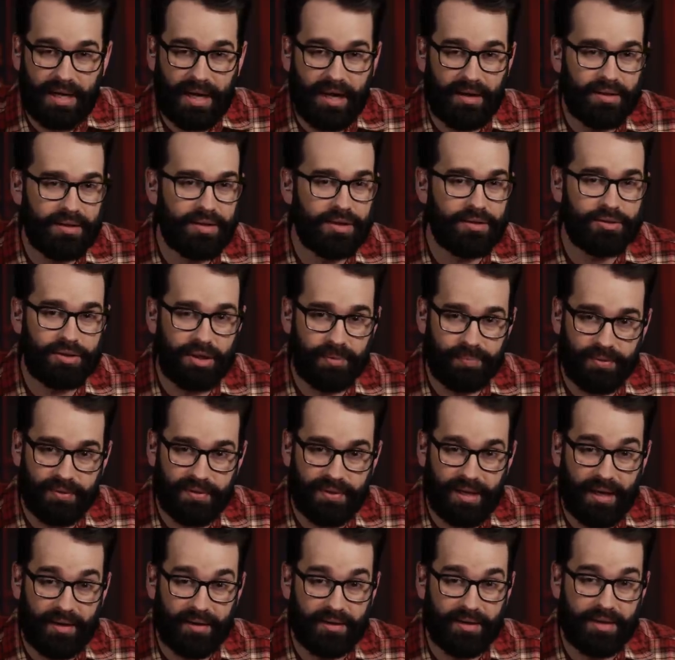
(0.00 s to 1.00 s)
down and then triple
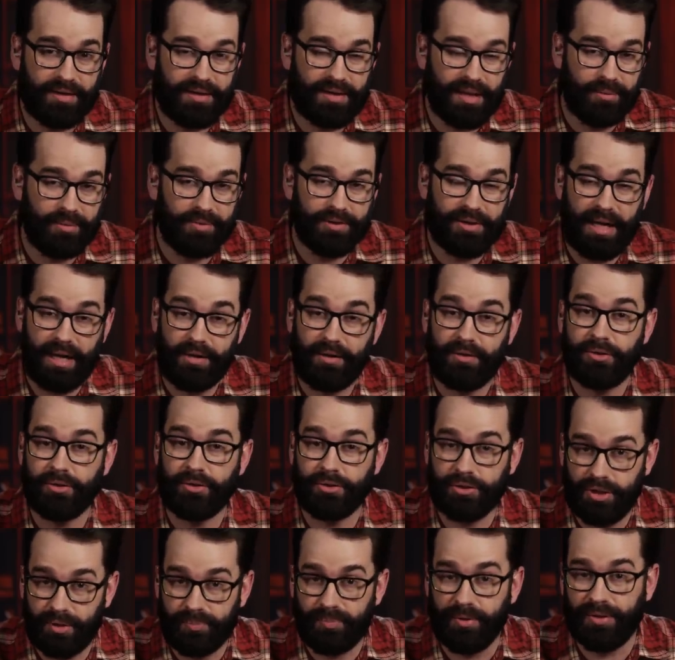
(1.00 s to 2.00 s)
down and then double down on
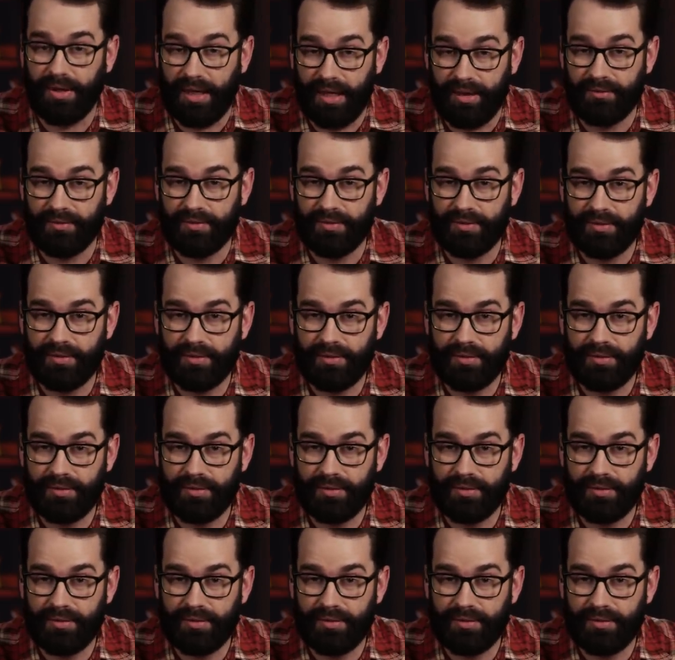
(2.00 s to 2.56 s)
your triple down.